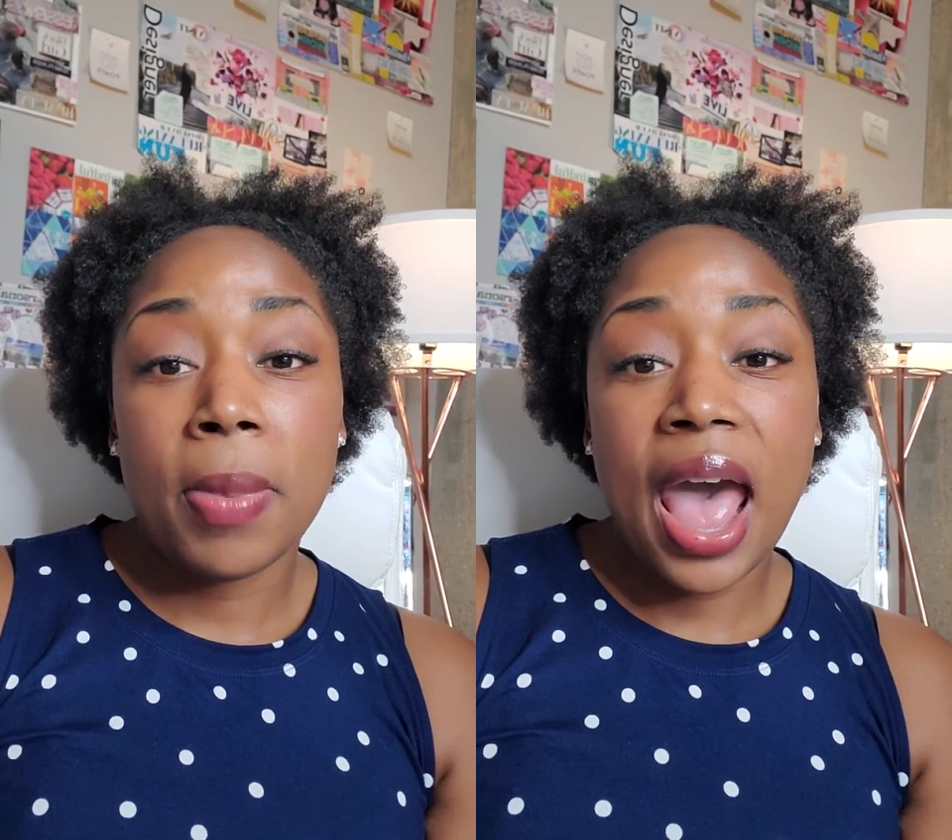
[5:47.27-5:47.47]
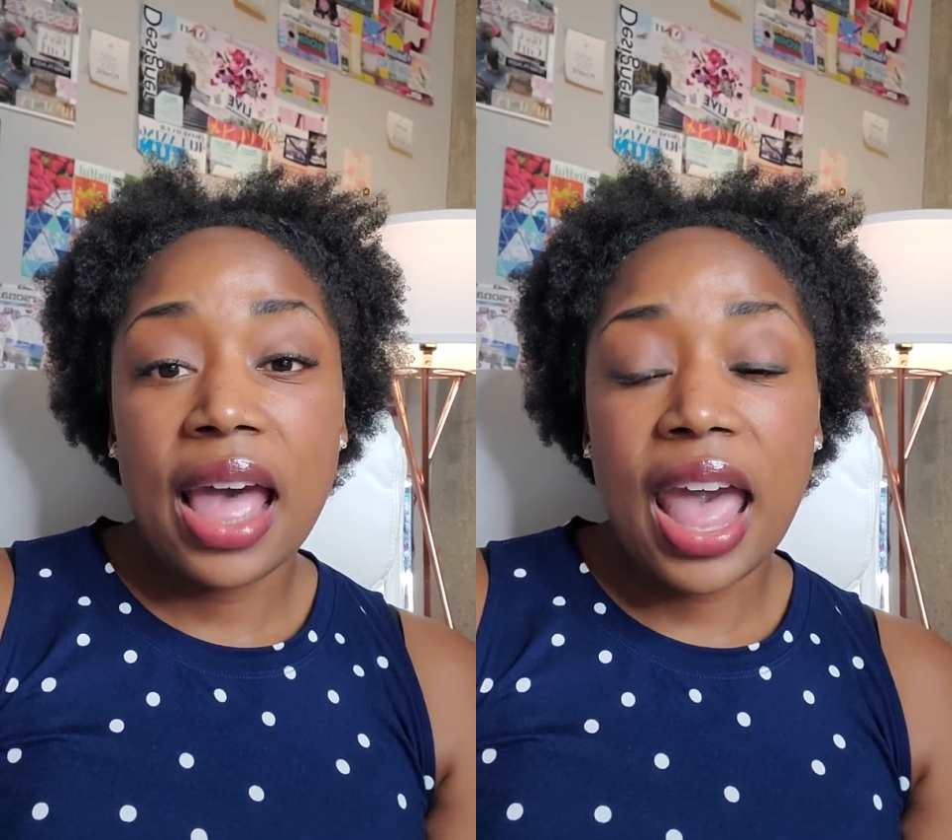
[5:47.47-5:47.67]

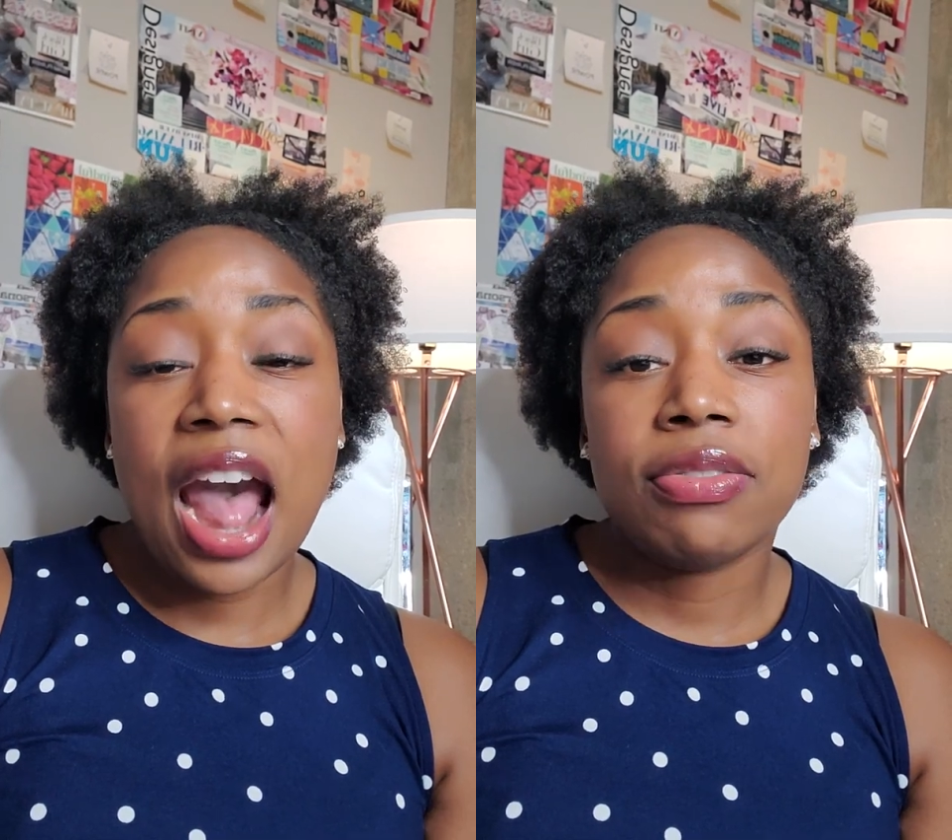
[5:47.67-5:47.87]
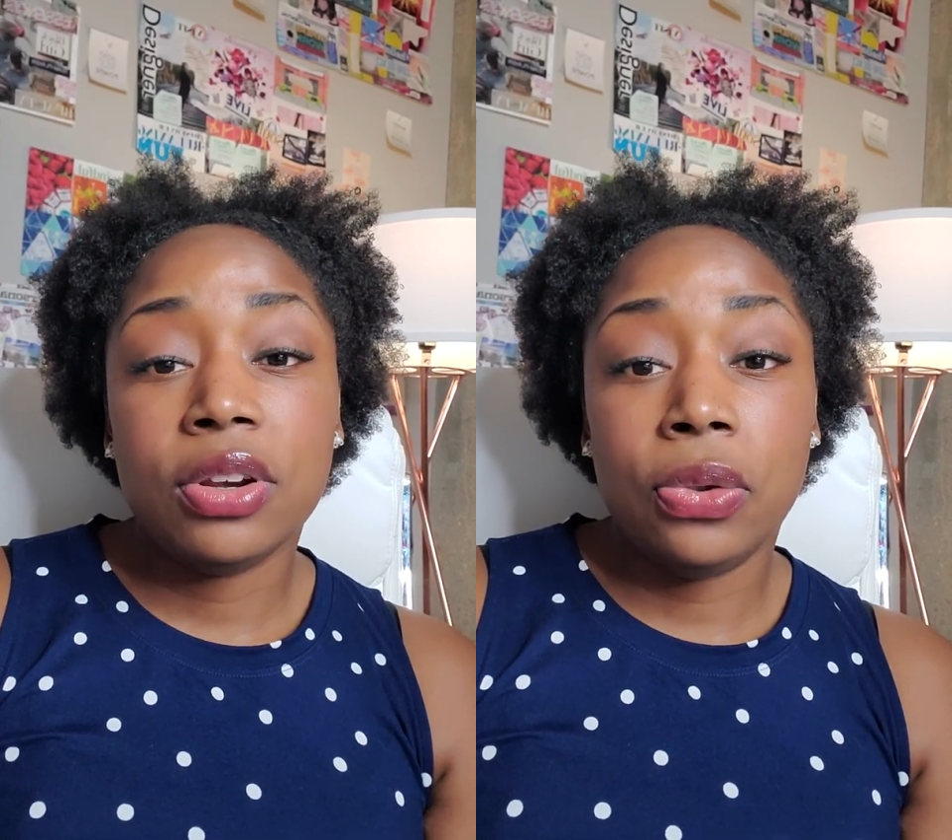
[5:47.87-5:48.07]
back
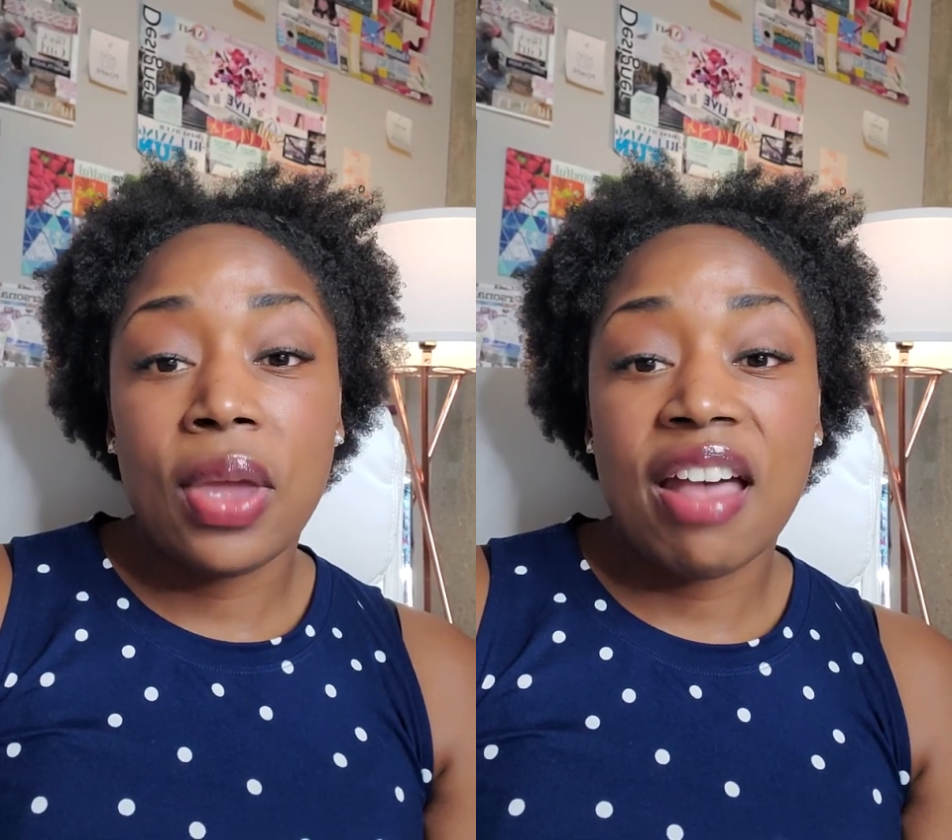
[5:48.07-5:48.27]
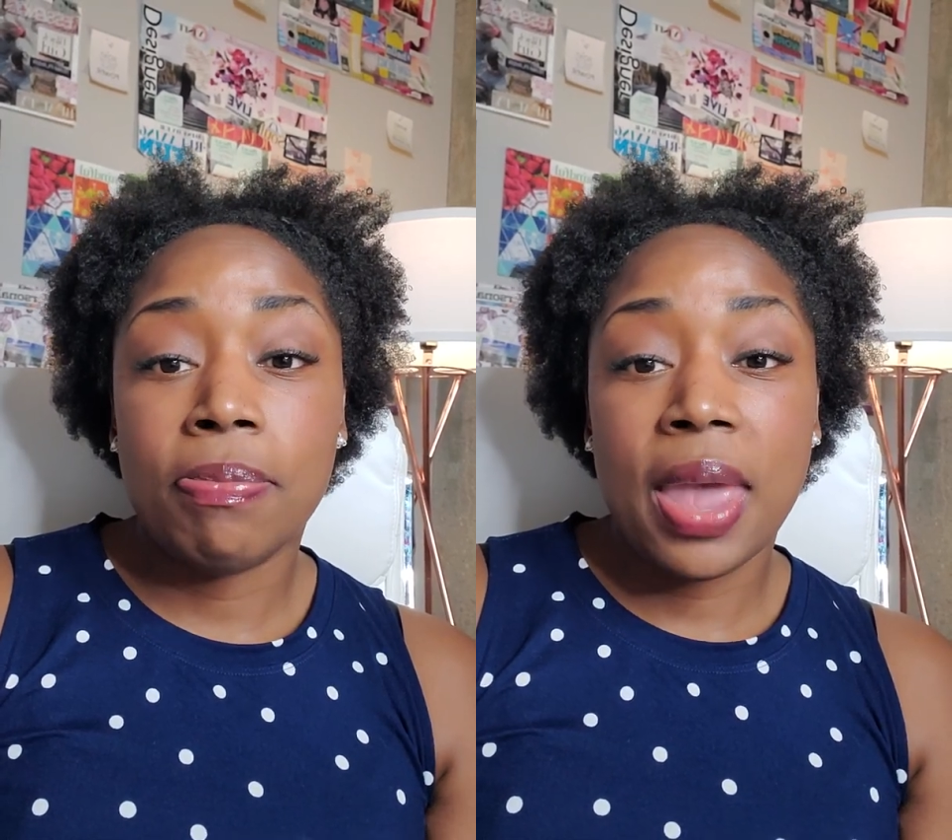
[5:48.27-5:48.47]
after you
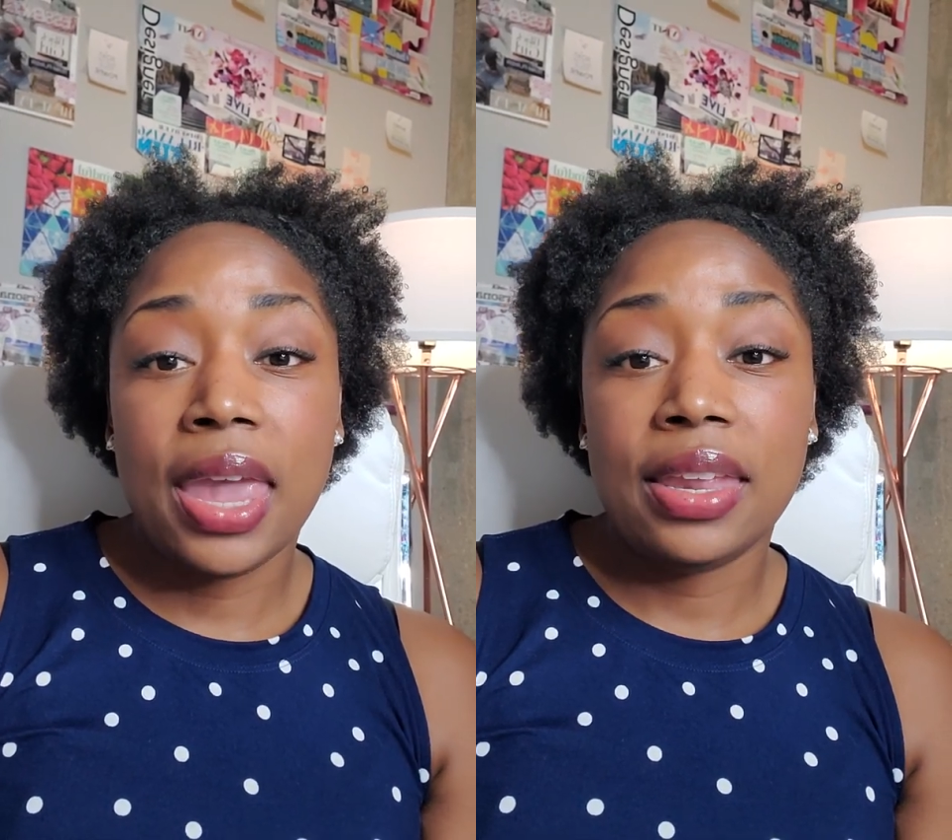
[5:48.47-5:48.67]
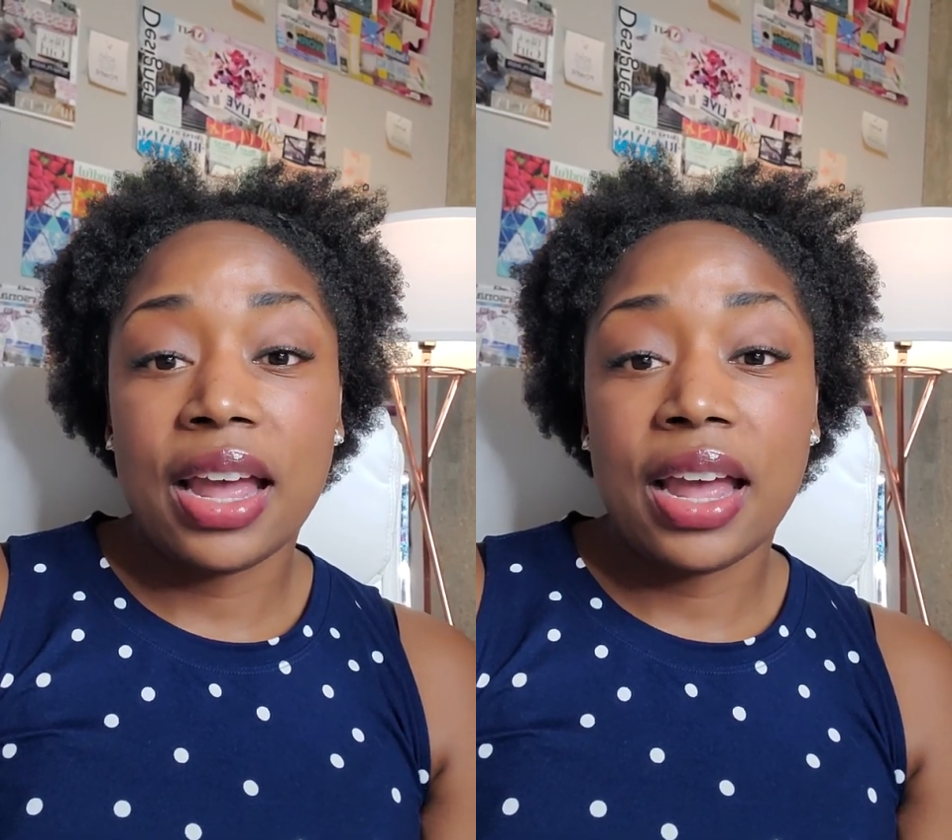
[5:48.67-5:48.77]
have made